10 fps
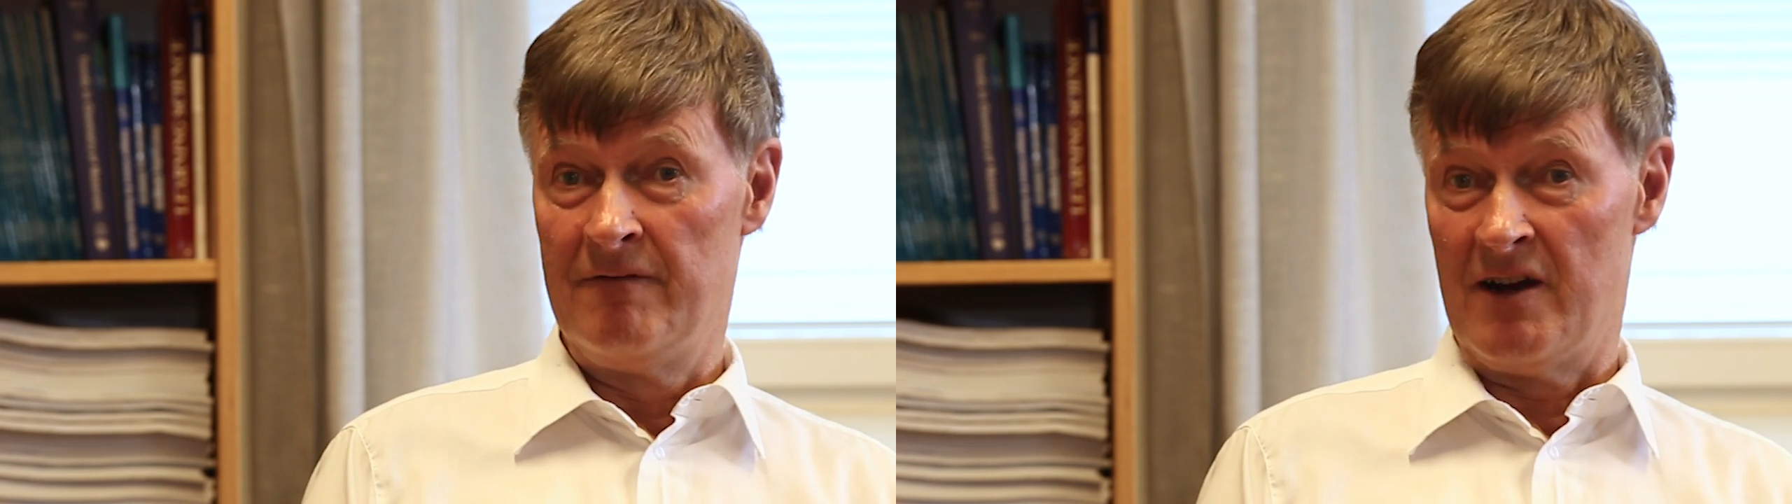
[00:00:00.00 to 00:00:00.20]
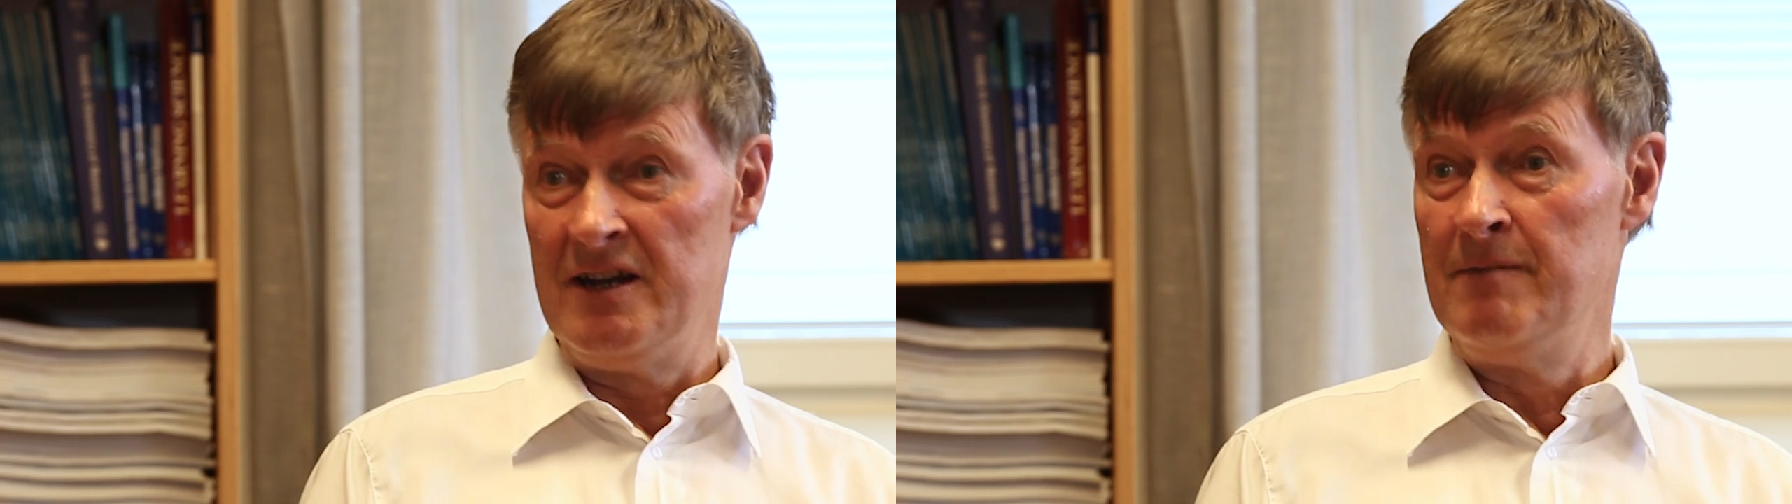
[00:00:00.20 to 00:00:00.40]

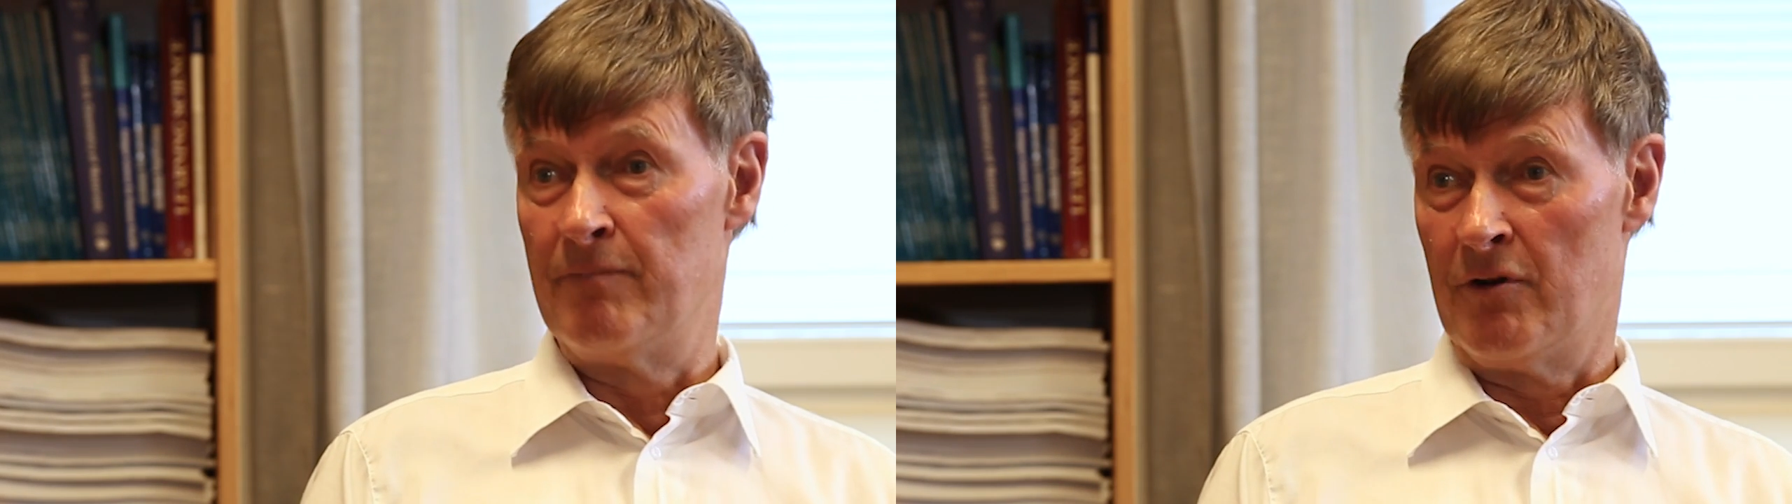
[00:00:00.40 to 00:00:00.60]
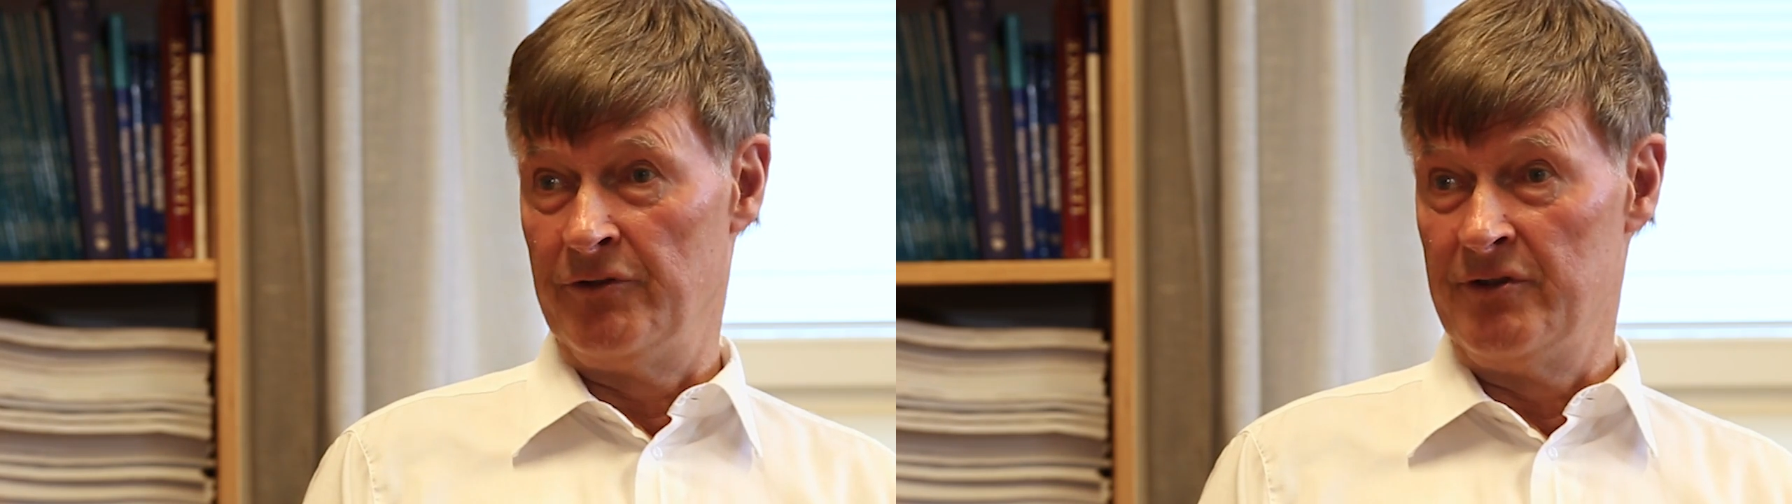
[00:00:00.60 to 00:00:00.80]
very
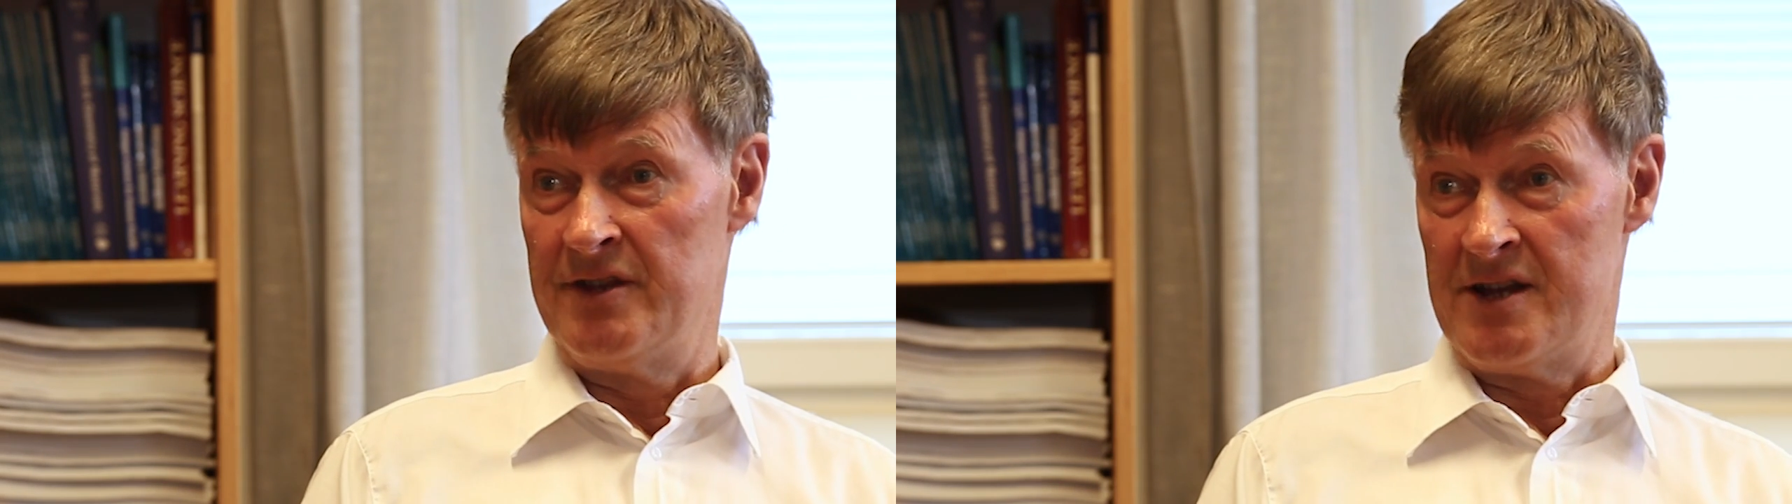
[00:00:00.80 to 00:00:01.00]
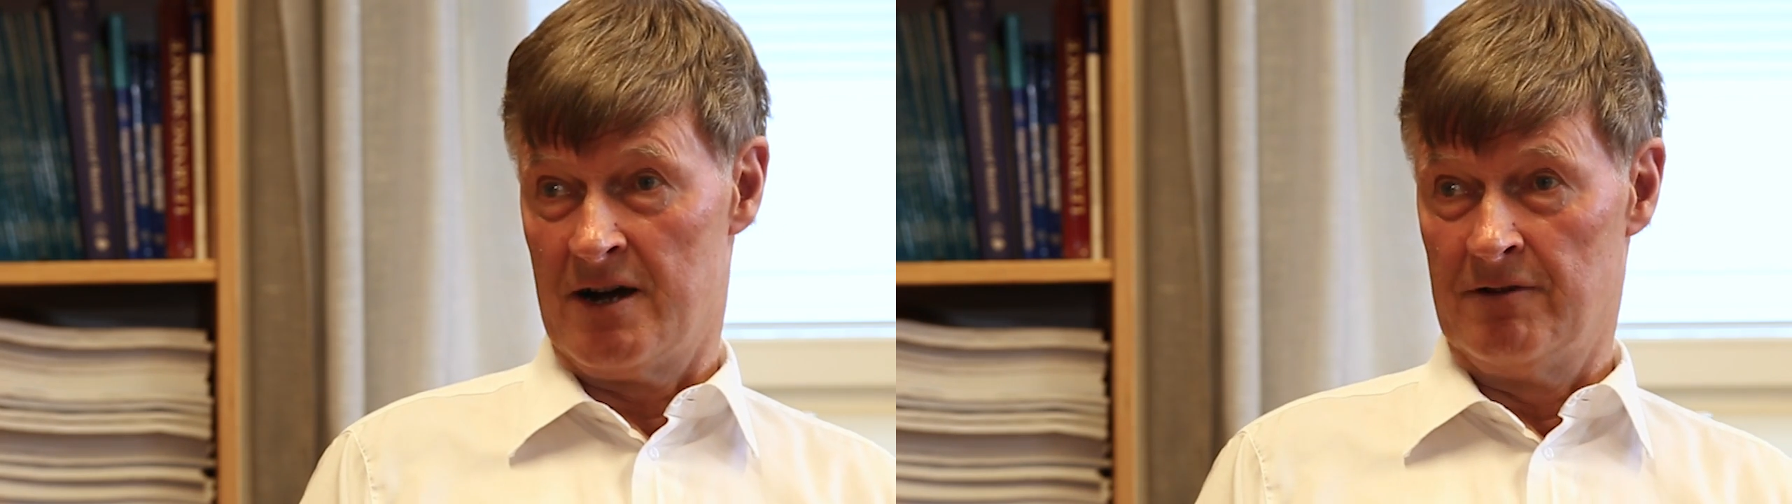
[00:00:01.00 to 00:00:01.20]

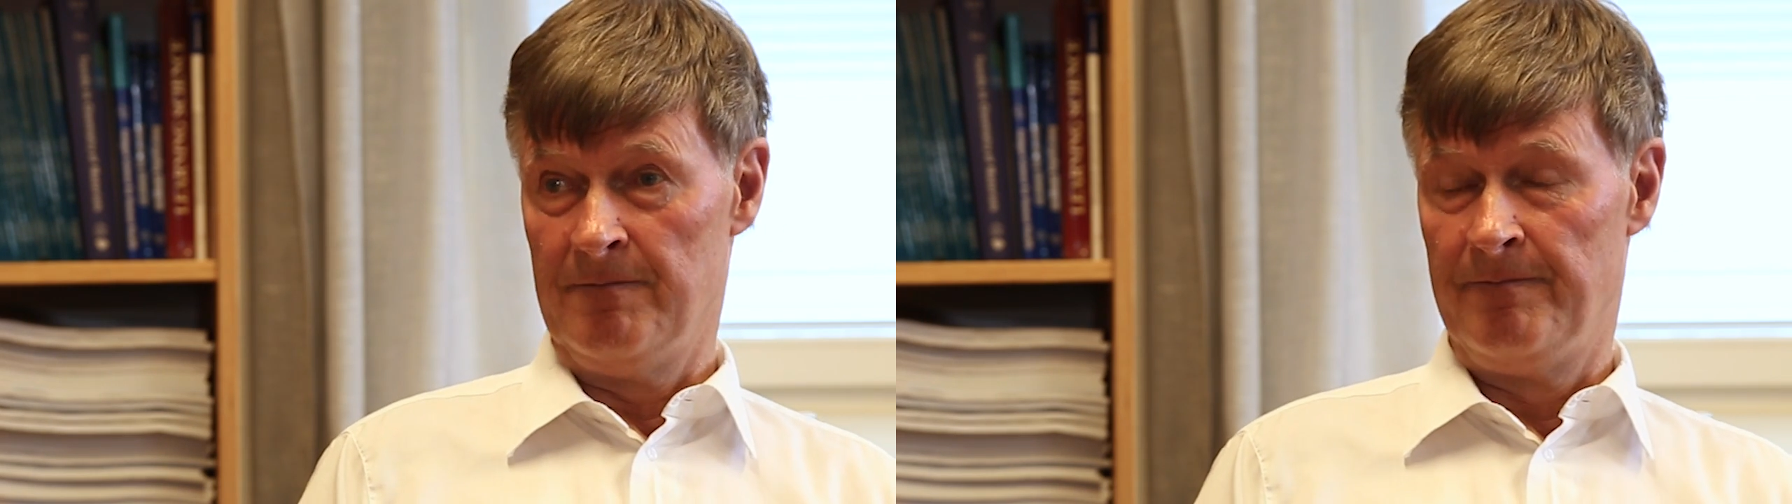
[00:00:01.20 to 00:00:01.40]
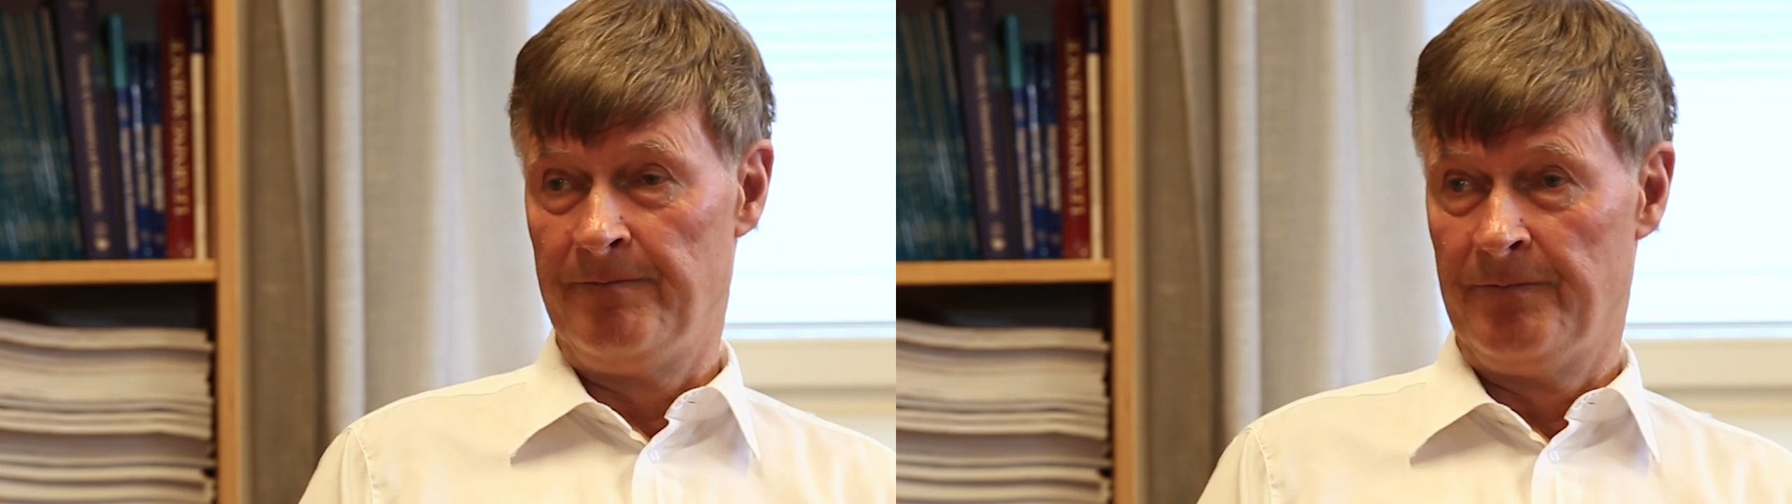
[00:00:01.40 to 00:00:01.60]
important now.
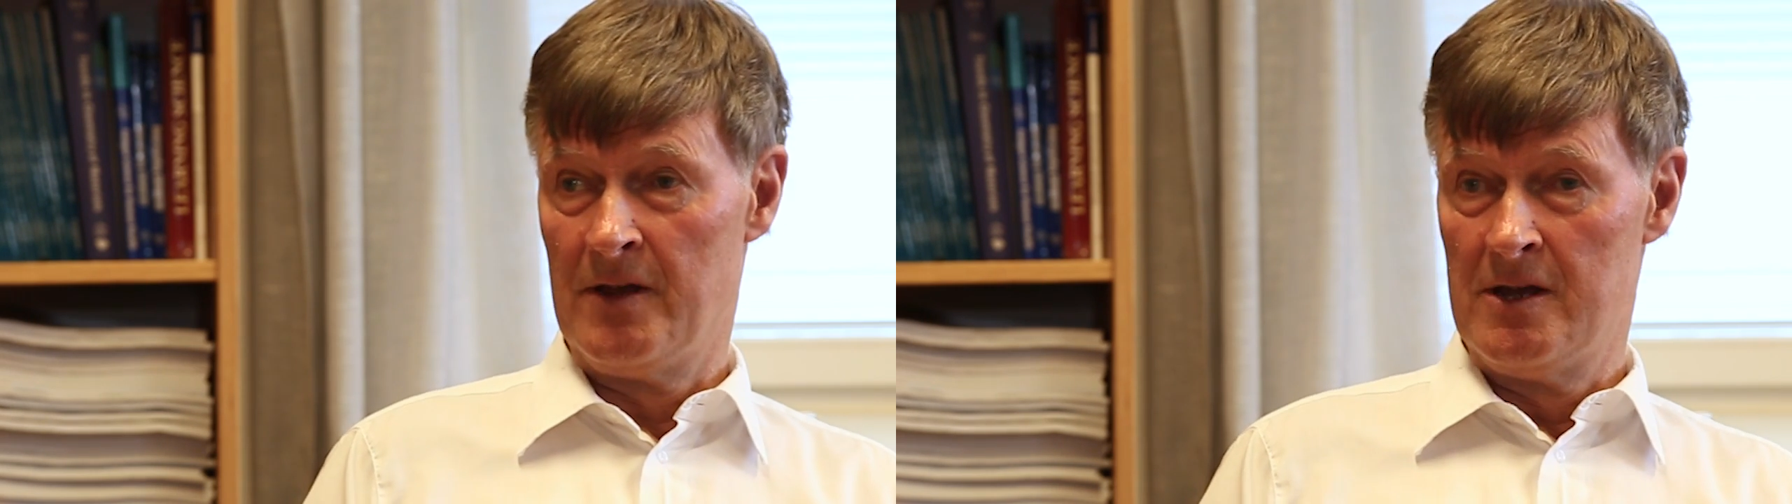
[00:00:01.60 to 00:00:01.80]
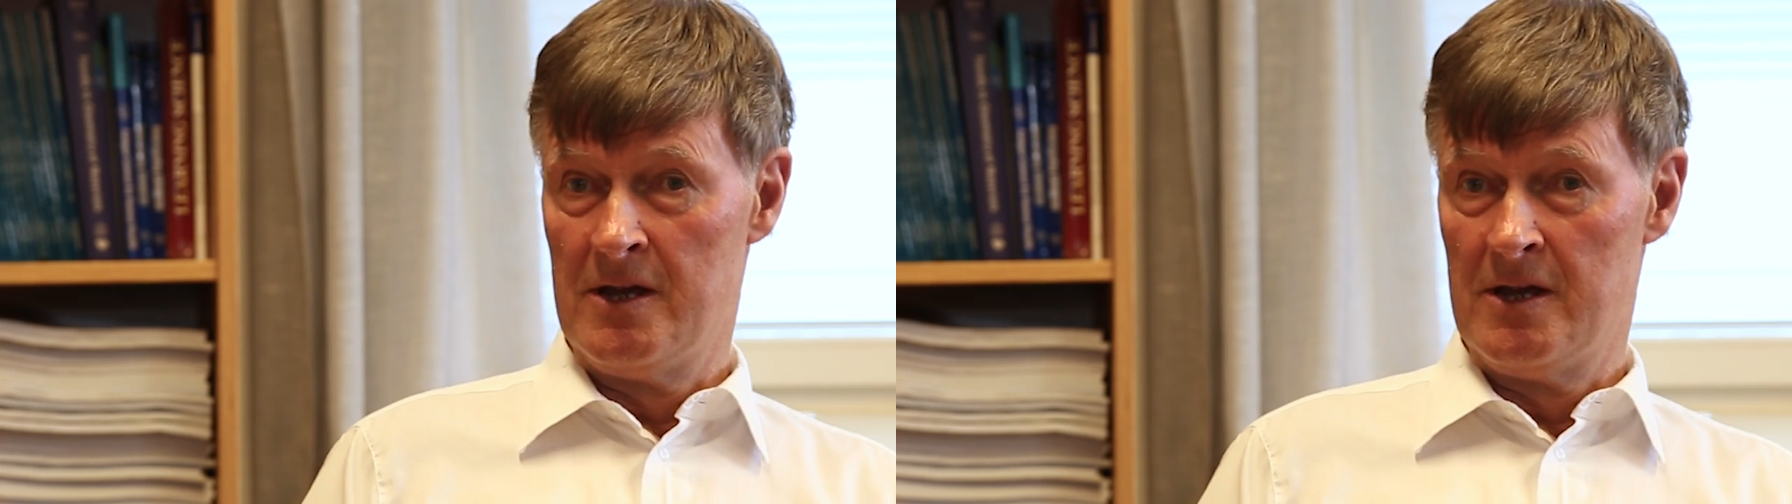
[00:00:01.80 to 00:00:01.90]
Mm.